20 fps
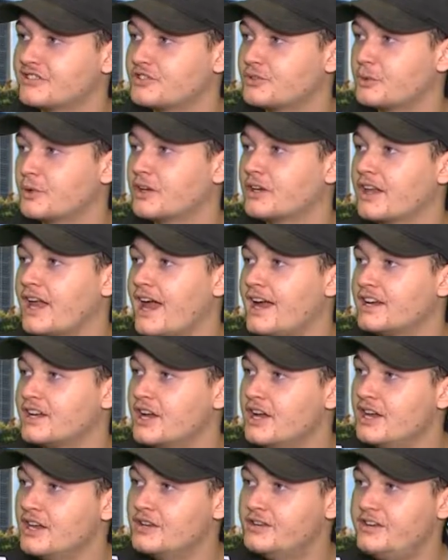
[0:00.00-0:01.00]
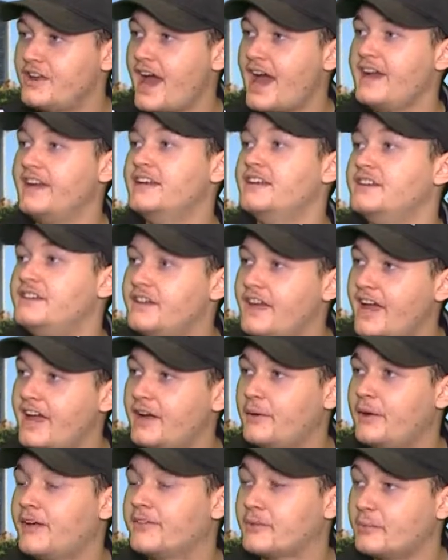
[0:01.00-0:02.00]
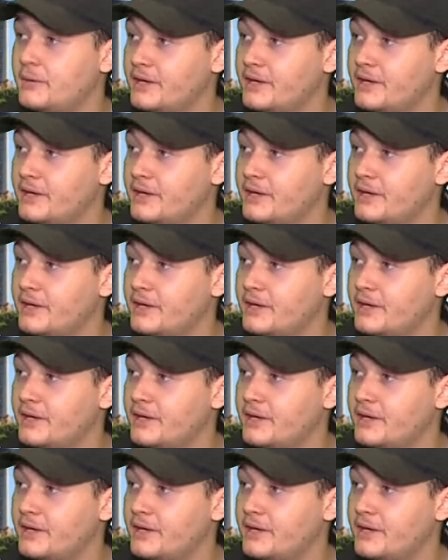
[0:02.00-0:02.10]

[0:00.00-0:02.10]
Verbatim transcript: So we're like night and day. We have right.